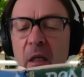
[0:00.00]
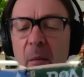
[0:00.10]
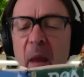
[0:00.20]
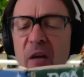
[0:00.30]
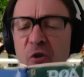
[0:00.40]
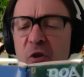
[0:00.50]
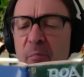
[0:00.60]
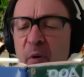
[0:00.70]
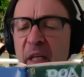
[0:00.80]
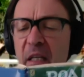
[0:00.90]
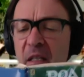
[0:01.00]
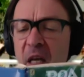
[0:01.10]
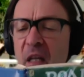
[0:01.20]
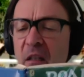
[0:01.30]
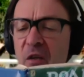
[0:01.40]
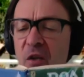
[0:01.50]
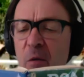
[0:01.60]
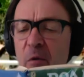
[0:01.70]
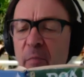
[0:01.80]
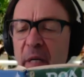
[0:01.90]
Imagine it, please. This
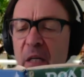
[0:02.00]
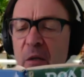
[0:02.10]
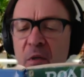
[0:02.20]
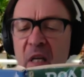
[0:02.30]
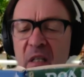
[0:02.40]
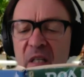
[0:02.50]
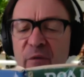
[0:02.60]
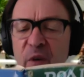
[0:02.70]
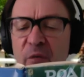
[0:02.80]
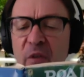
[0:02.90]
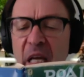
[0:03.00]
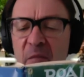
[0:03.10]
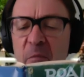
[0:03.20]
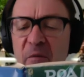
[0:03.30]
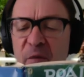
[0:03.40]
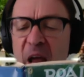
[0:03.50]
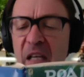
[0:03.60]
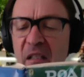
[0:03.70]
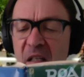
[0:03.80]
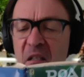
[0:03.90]
human being who says he's 50 has been
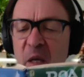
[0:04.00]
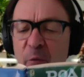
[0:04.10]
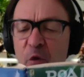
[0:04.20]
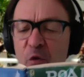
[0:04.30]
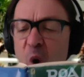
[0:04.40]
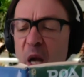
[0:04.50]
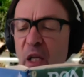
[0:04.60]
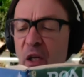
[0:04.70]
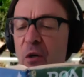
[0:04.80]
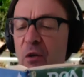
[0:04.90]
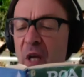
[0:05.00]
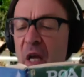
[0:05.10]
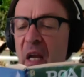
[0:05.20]
fast asleep for 20 years